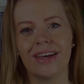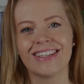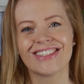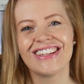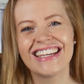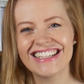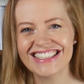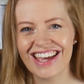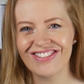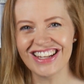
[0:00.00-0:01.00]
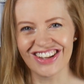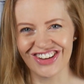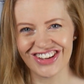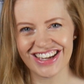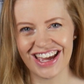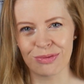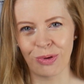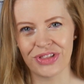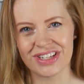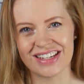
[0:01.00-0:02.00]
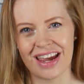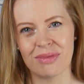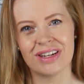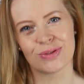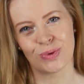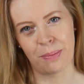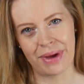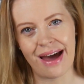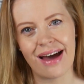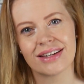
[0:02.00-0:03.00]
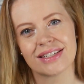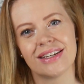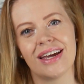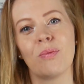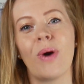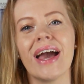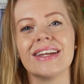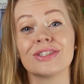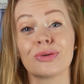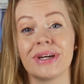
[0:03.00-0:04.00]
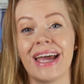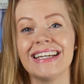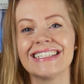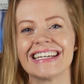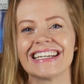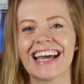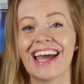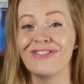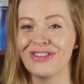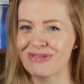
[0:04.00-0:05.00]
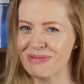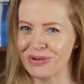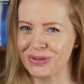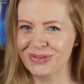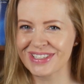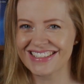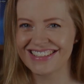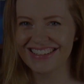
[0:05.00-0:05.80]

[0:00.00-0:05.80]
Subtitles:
So let's have a look at what the statement is all about and why it is creating a few ripples.